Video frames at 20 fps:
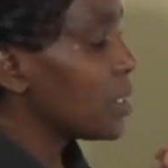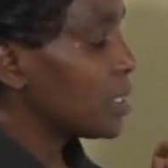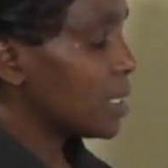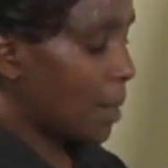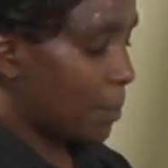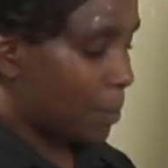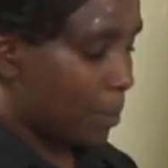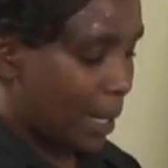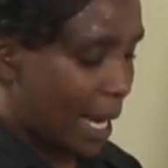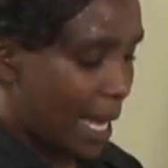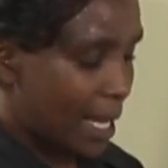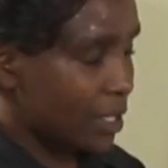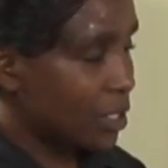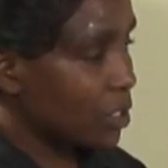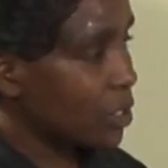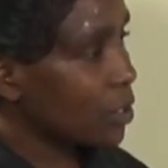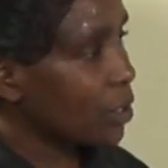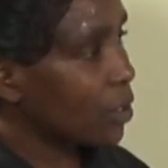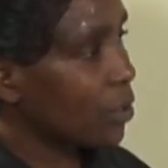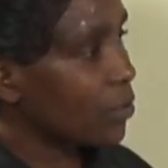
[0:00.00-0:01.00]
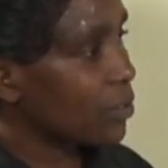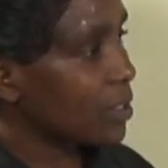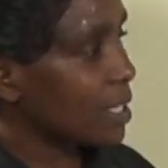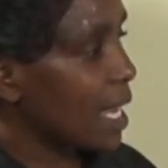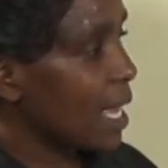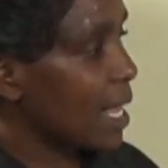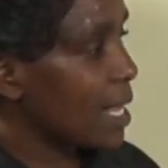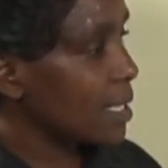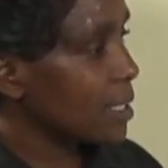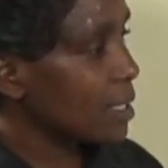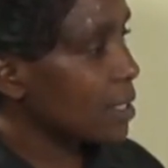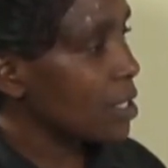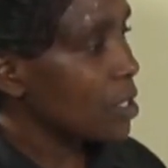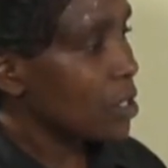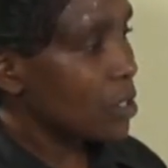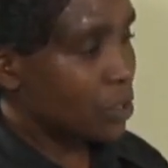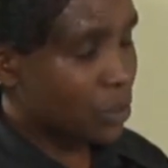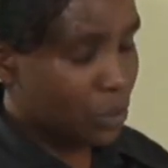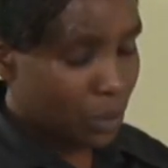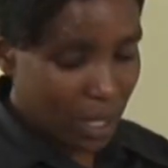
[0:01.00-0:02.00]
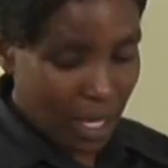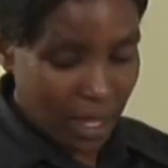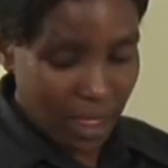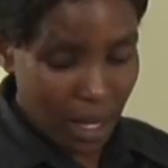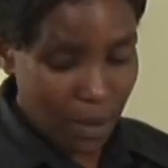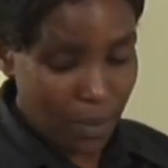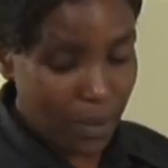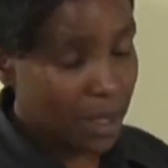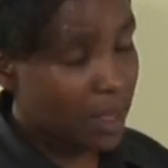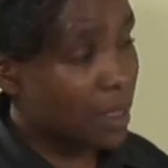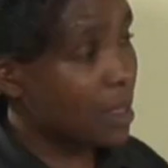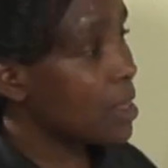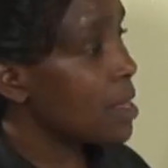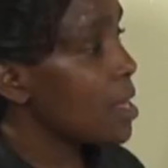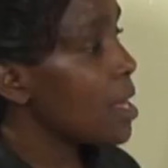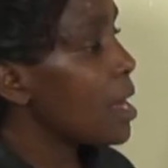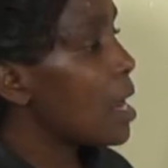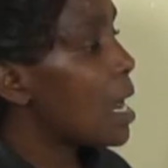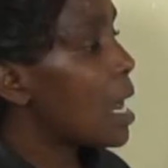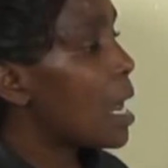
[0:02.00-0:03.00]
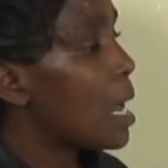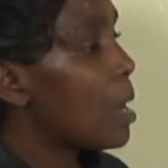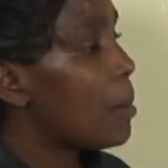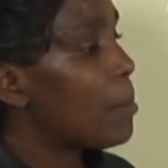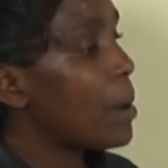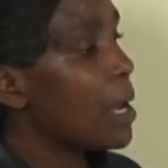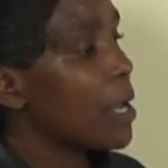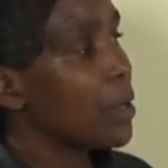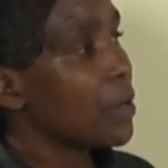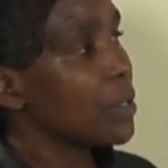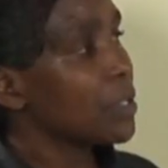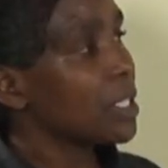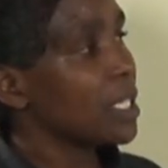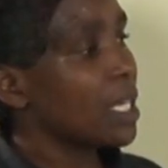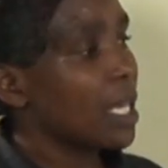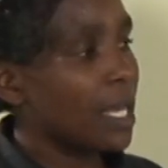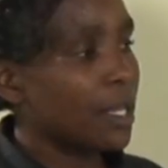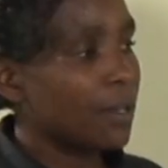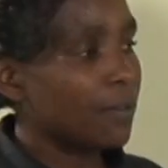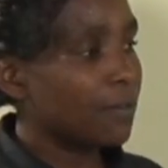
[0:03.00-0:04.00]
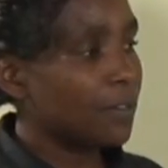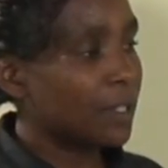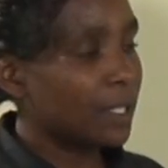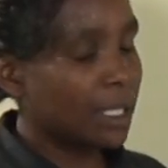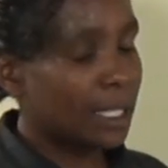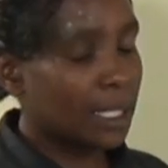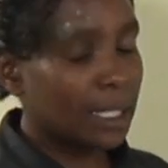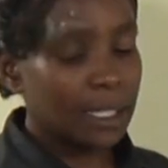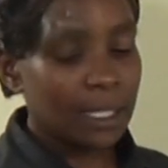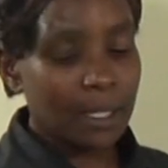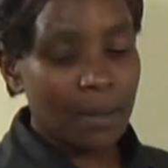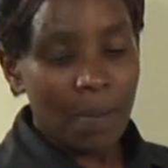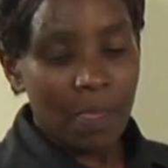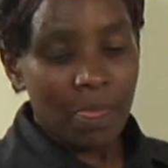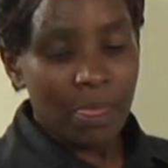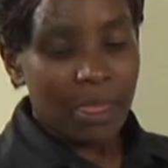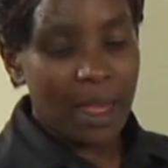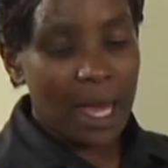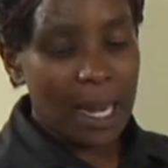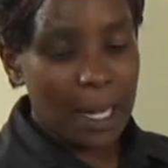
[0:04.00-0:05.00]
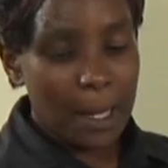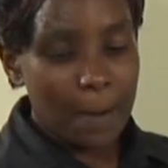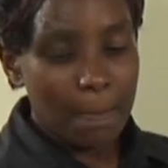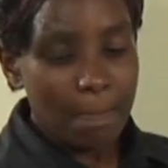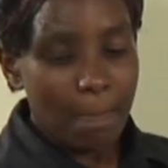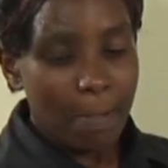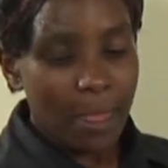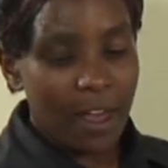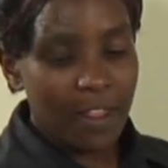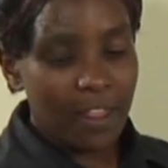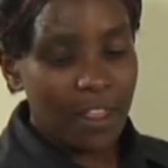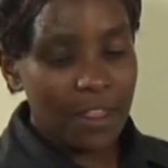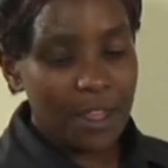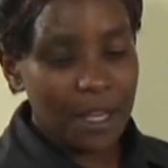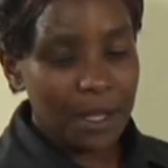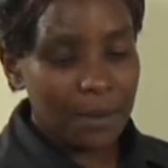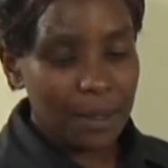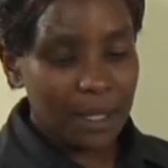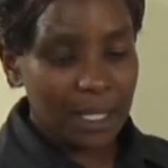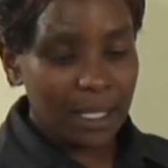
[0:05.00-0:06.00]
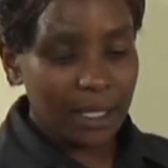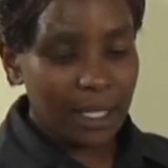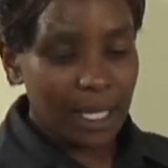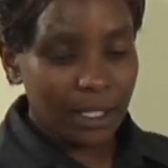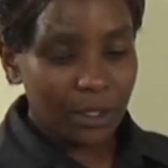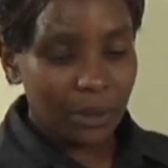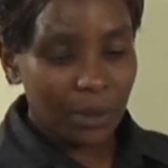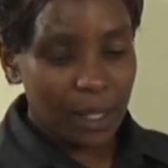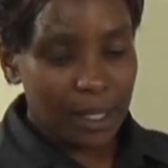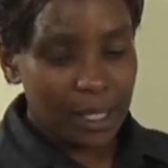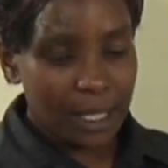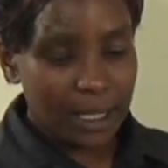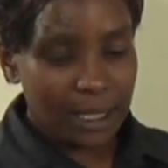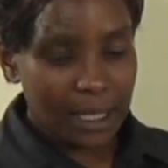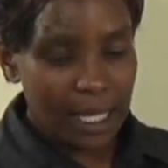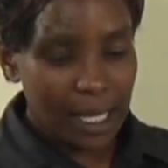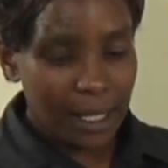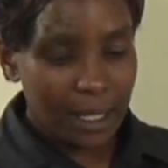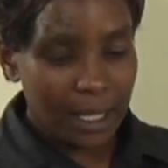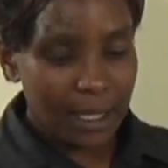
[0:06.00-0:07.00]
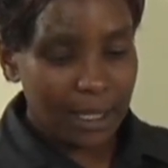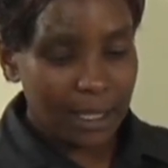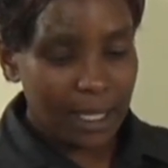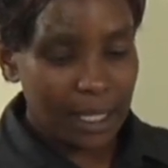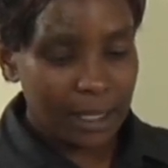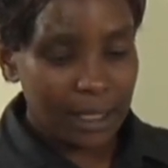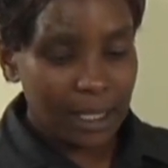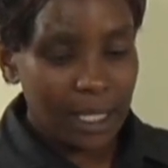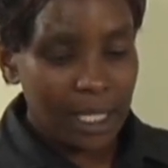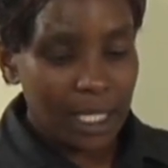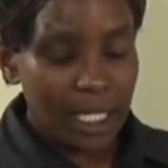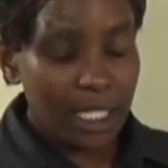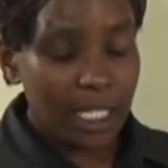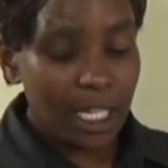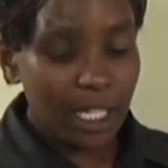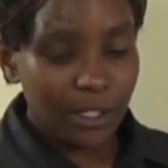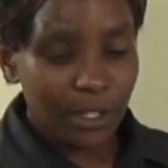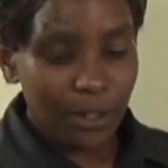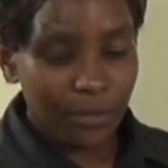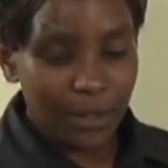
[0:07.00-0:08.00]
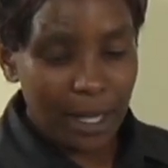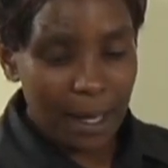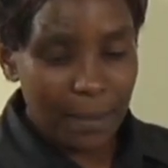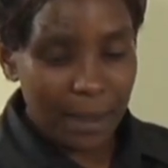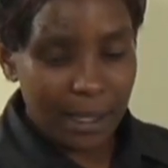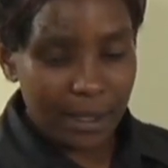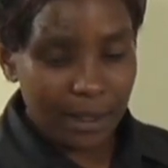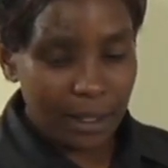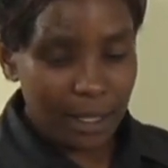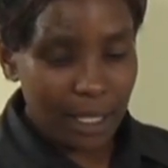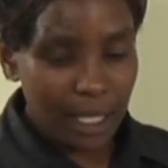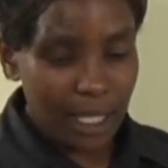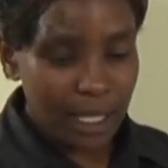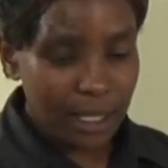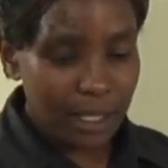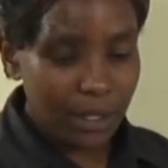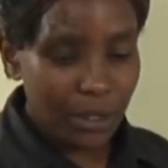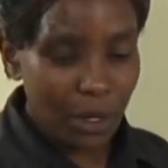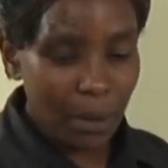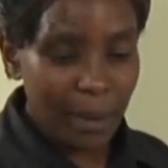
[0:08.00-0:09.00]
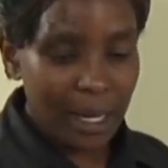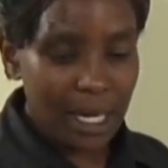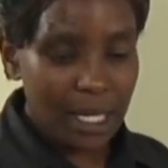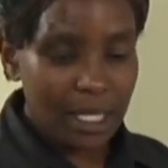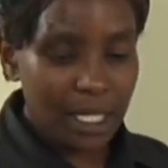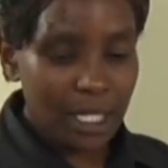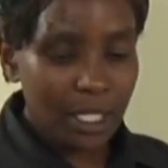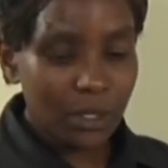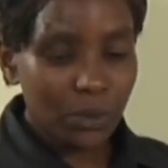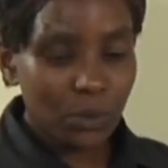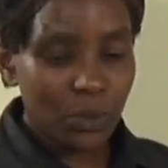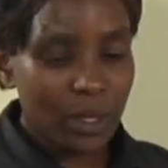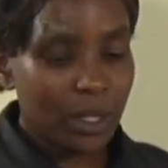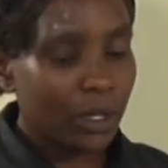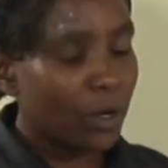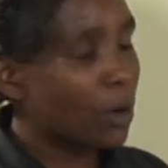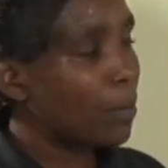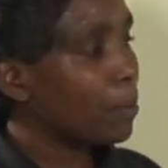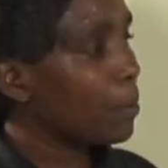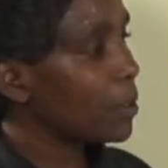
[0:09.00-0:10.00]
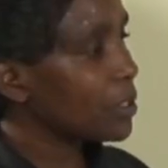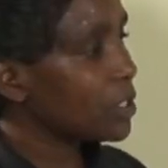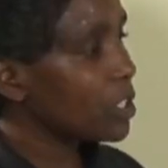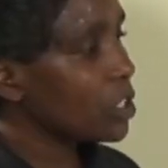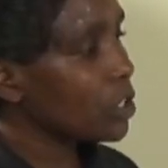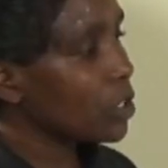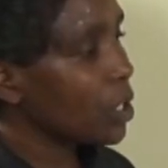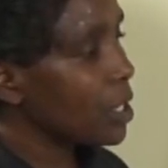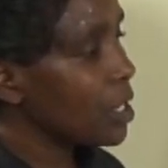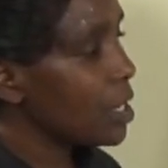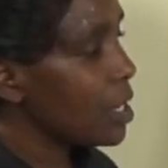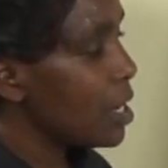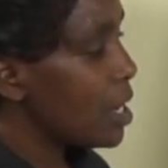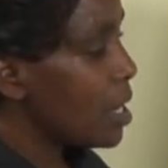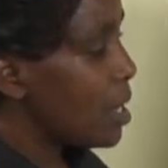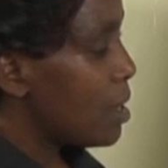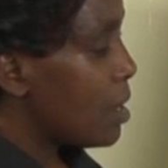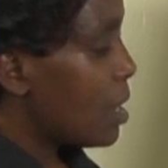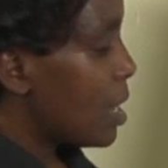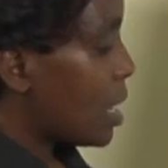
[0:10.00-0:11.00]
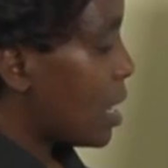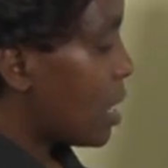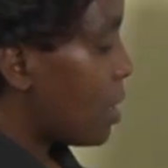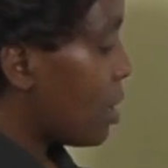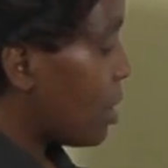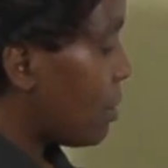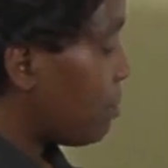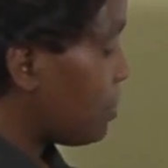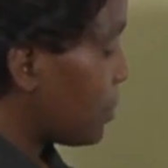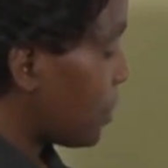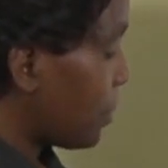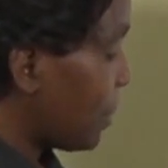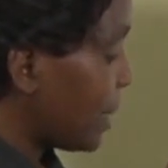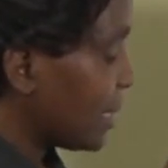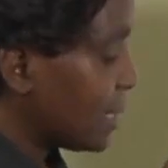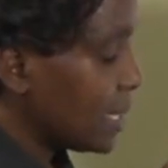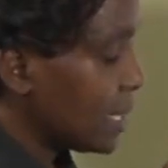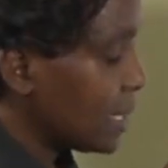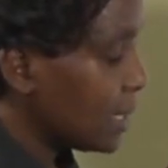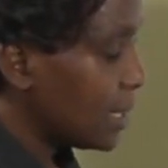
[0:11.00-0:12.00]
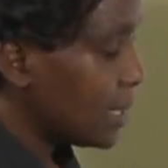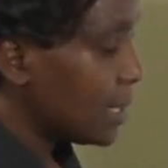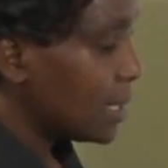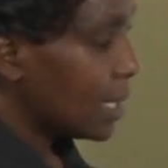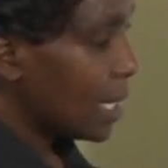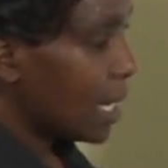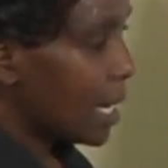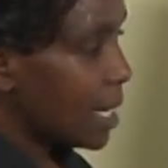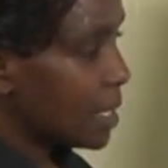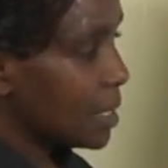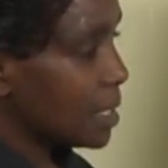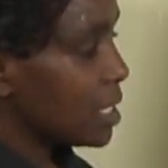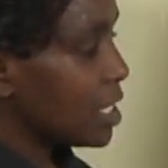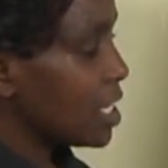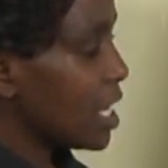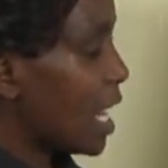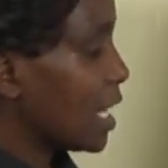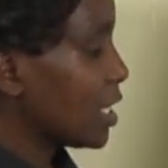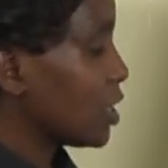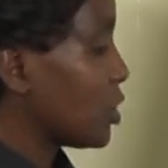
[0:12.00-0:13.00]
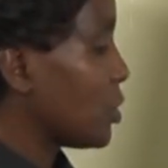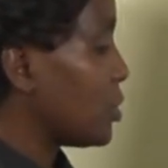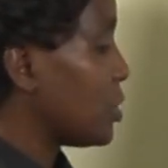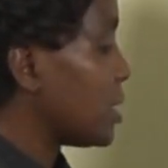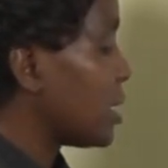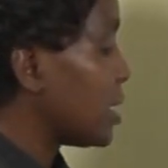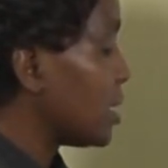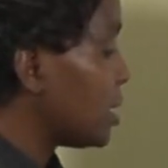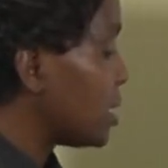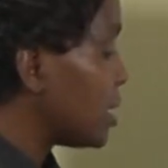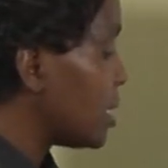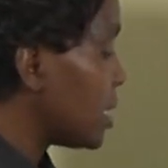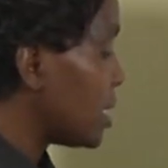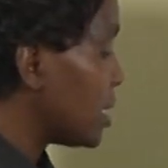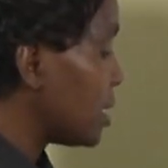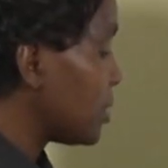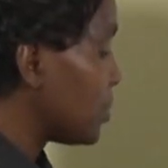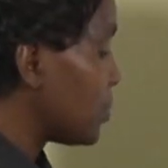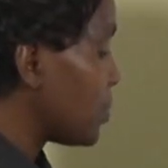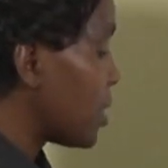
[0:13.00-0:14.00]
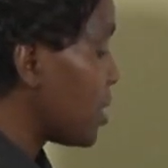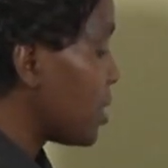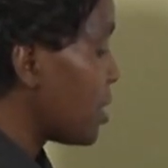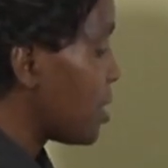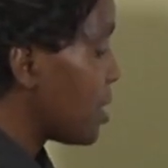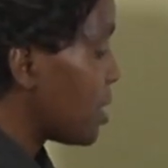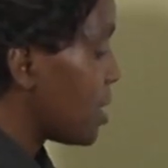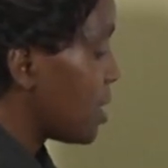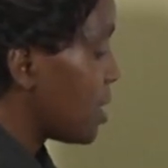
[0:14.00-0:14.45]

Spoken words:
it's a branch of science together with biology and physics. Then the other thing we needed to understand is that in case of chemistry, it normally deals with composition, properties, and reactions. It deals with